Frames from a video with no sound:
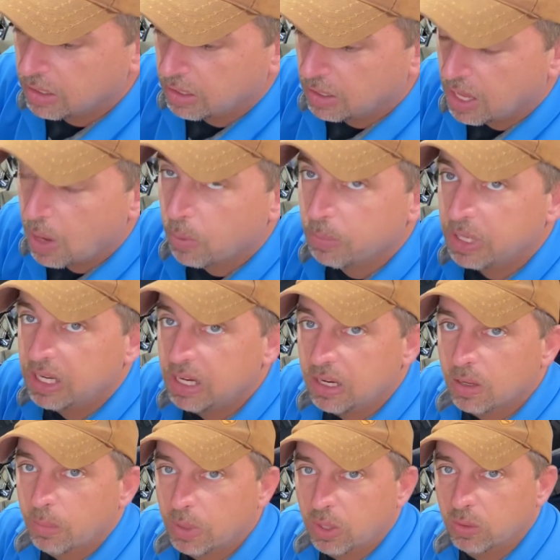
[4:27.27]
I would be in
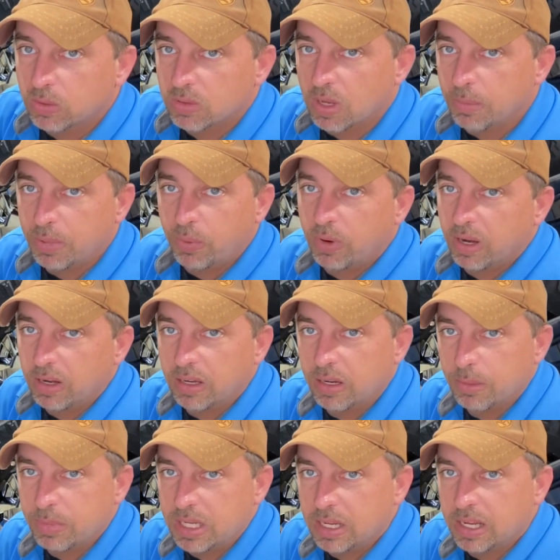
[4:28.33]
eco mode. So I'd be running
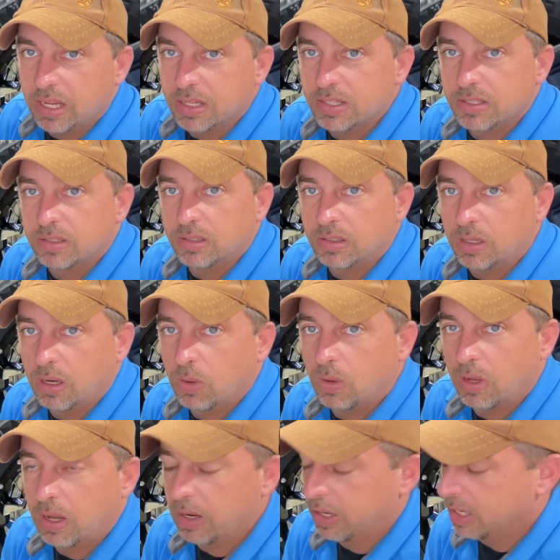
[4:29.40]
an MDS.
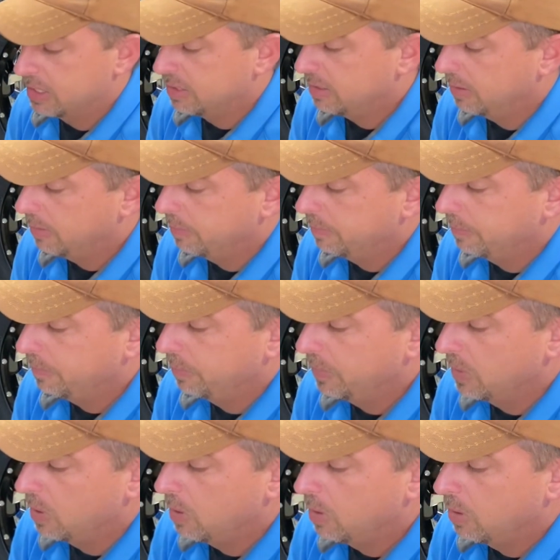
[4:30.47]
I guess
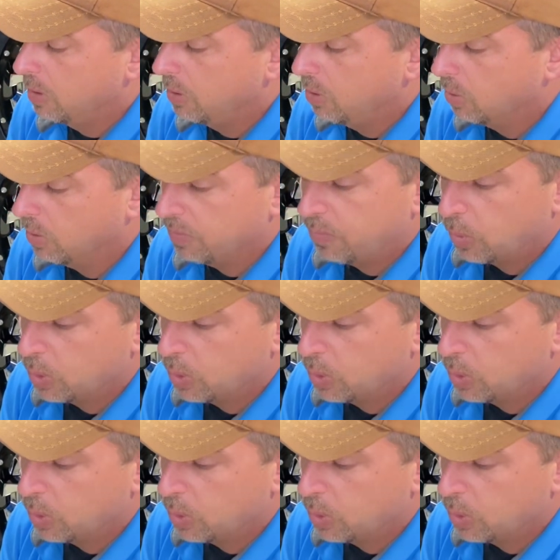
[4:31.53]
you're on the 4